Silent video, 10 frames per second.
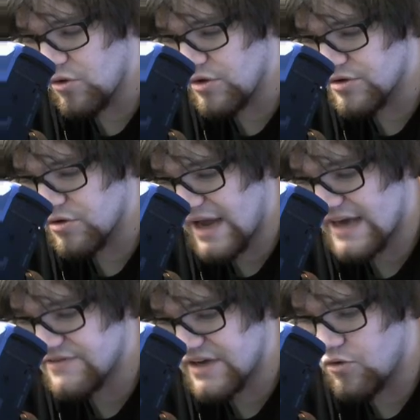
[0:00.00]
can only
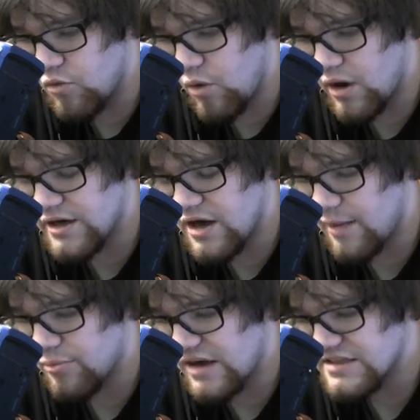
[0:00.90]
activate 1
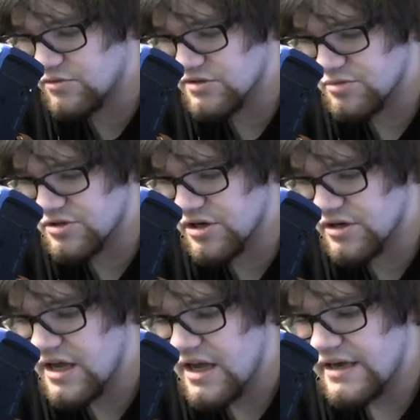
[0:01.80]
Uprising once per
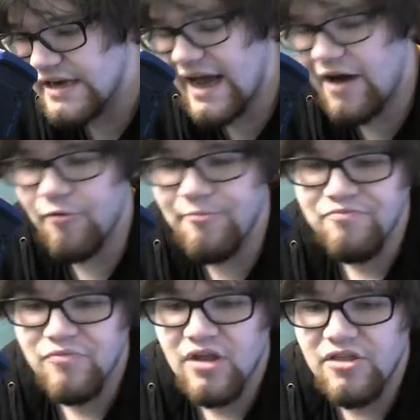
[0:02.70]
turn. Now,
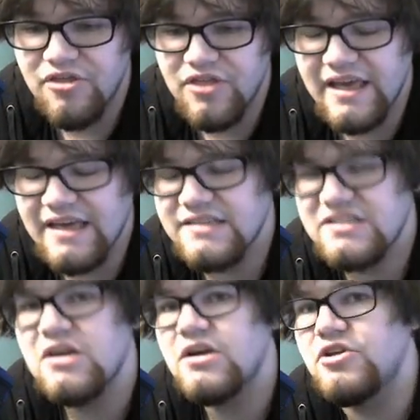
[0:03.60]
the thing
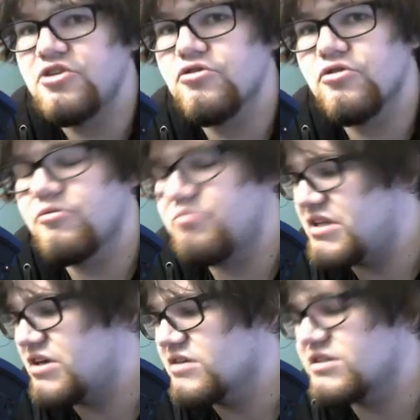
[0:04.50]
is,
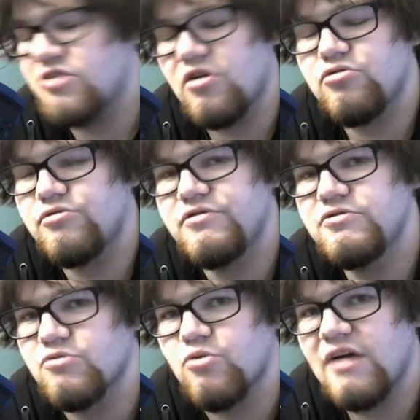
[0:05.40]
because the Darklord
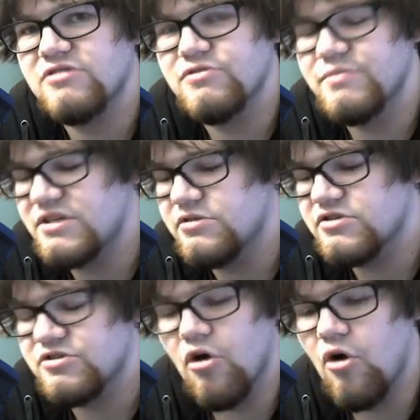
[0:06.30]
fusion requires 3
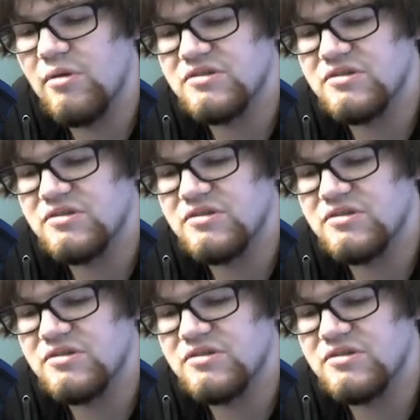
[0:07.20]
materials, you're almost